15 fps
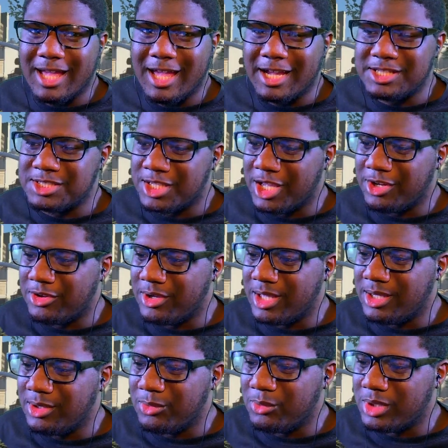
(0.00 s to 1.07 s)
X Skinner
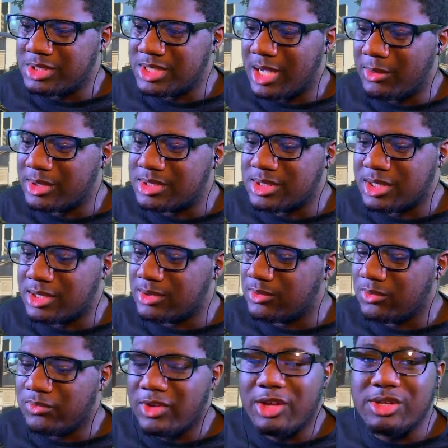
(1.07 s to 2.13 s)
in, which I was uh,
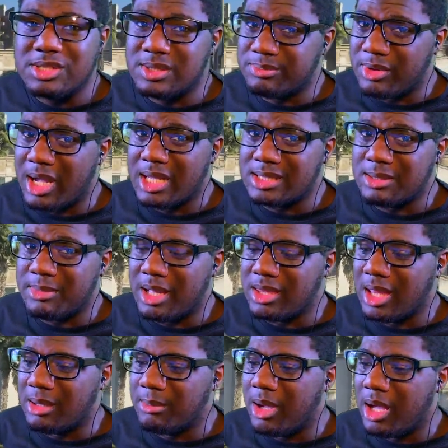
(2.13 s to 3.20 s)
very surprised about
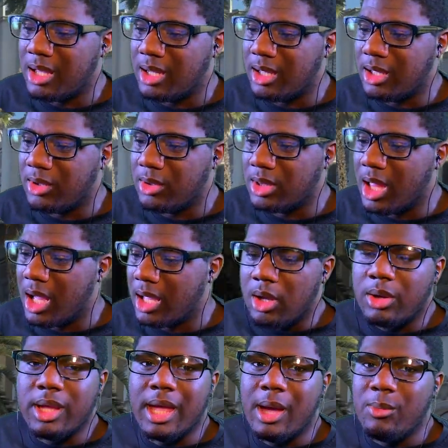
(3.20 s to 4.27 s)
that mod, I ain't gonna lie.
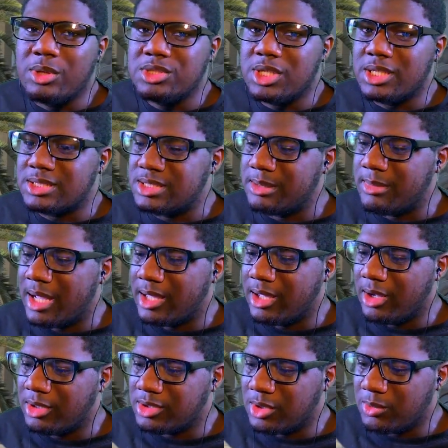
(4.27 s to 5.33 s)
Okay, I want y'all to see my
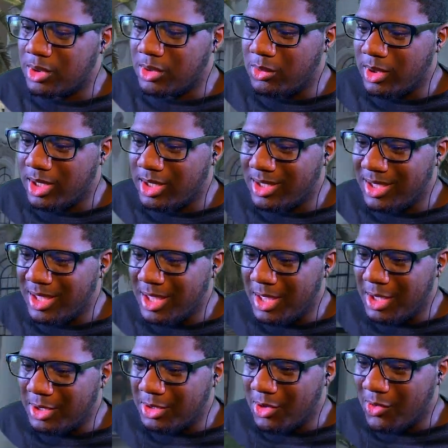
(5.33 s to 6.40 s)
character real quick.
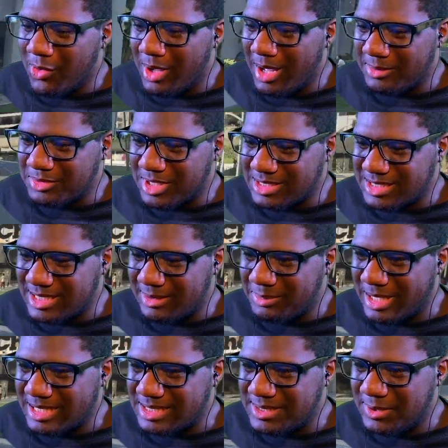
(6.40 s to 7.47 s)
You know, I'm dressing up
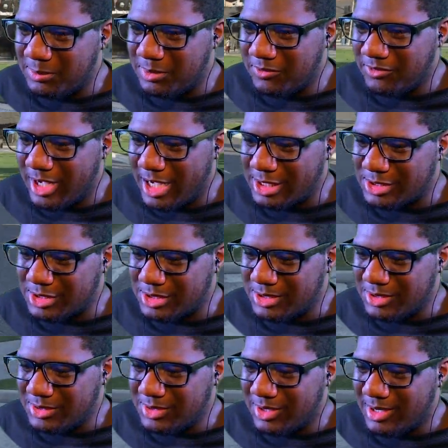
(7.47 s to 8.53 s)
as supervisor,
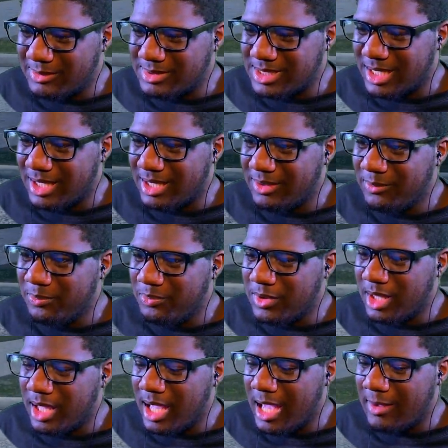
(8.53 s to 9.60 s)
you know what I'm saying?
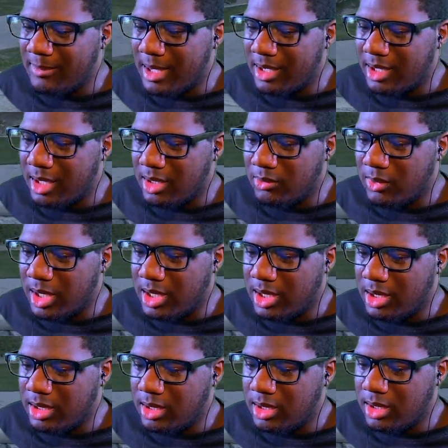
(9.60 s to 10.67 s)
I have my gun ready.
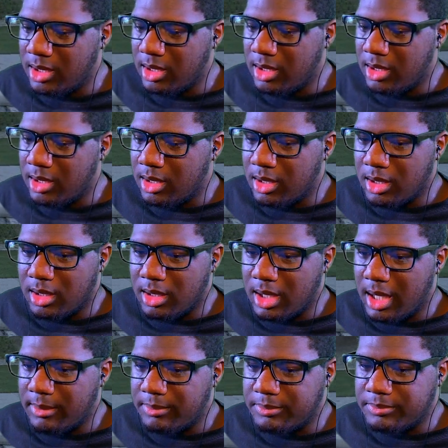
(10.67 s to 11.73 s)
Yep.